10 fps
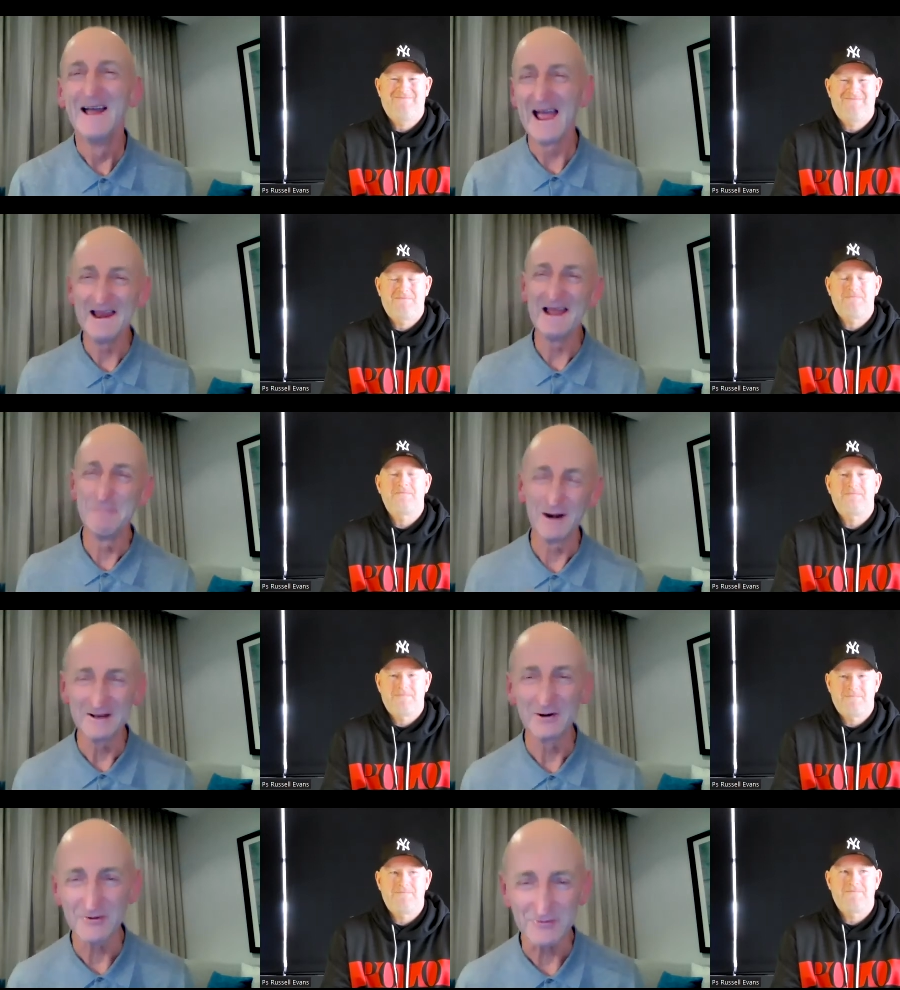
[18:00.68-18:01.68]
Speaker 1: and, and
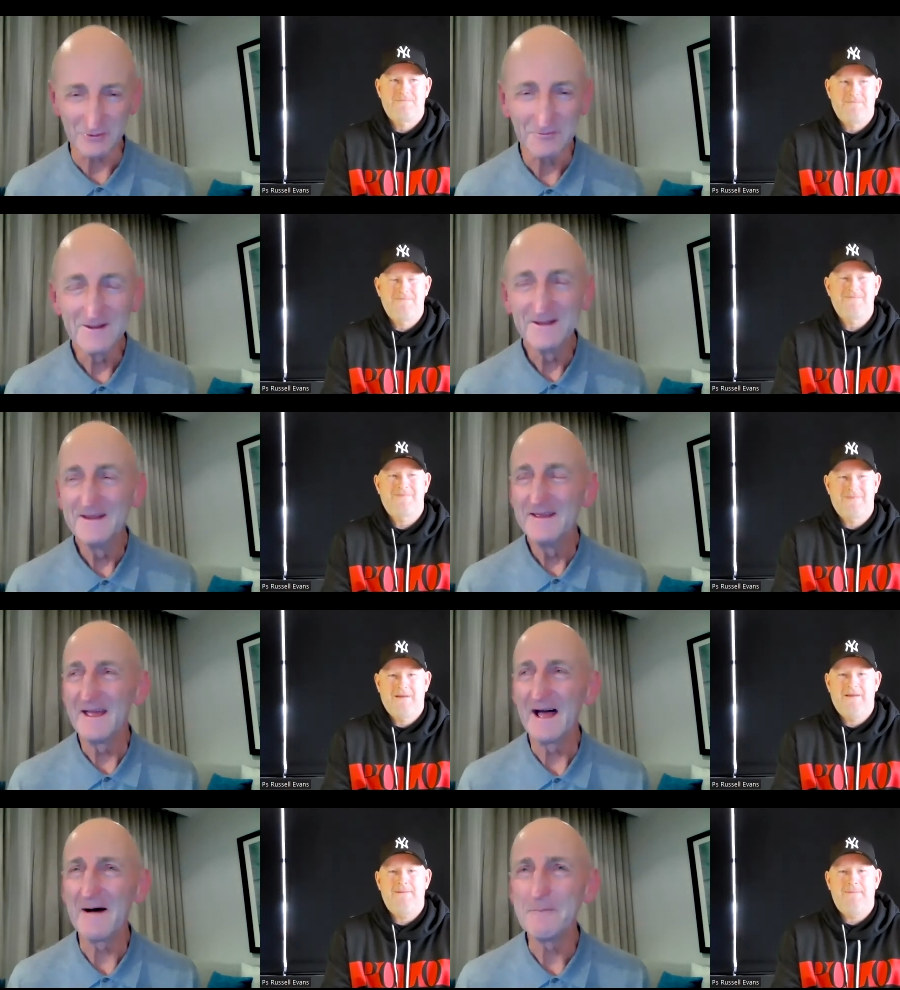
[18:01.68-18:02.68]
Pentecostal.
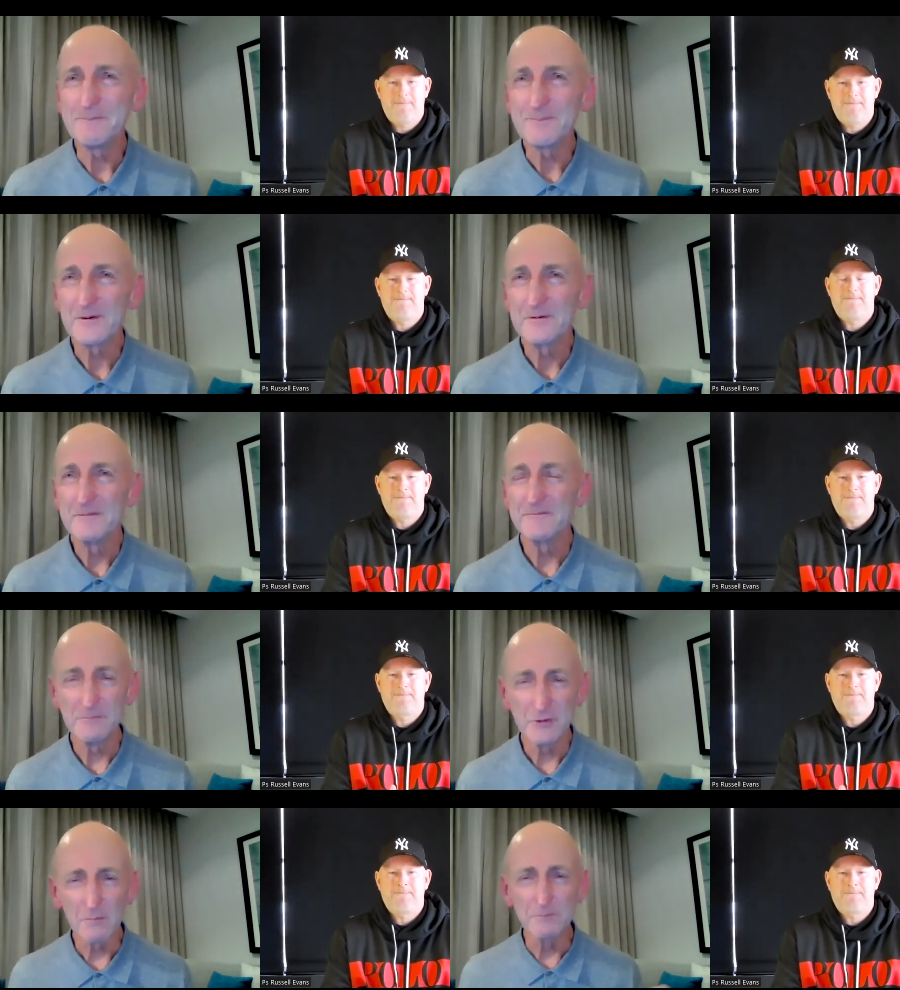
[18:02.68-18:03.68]
Um, from
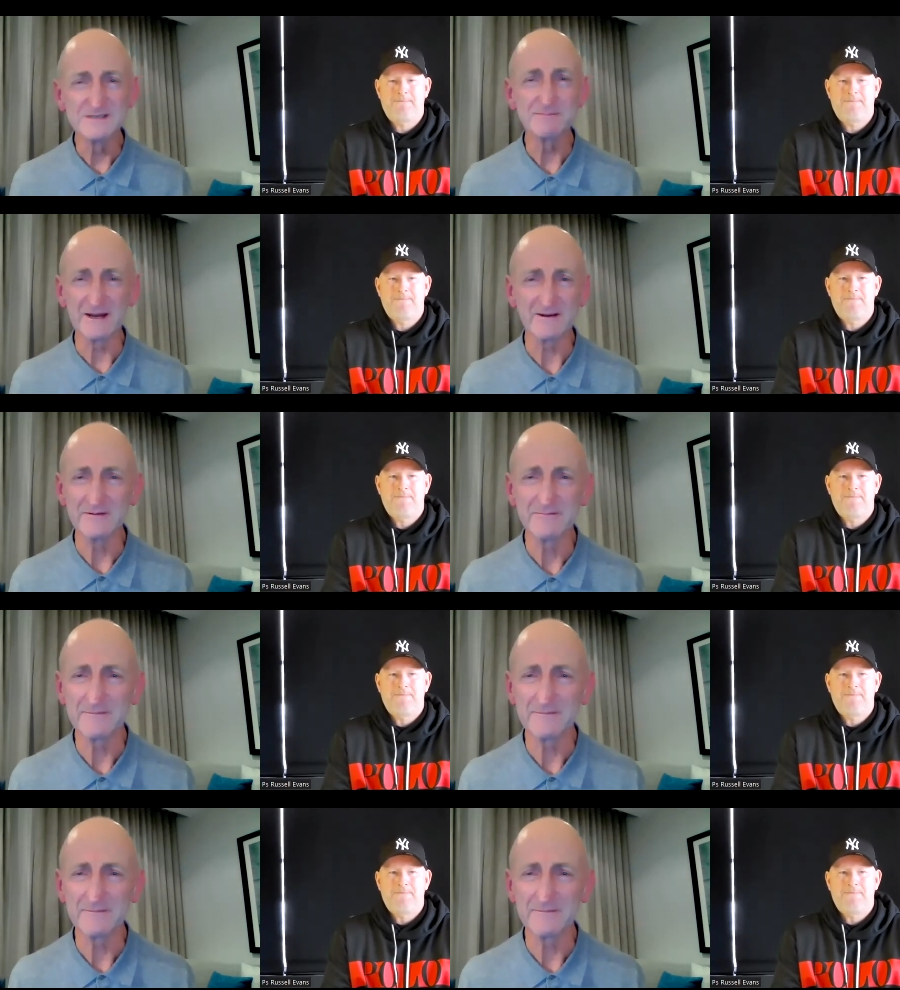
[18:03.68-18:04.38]
your perspective,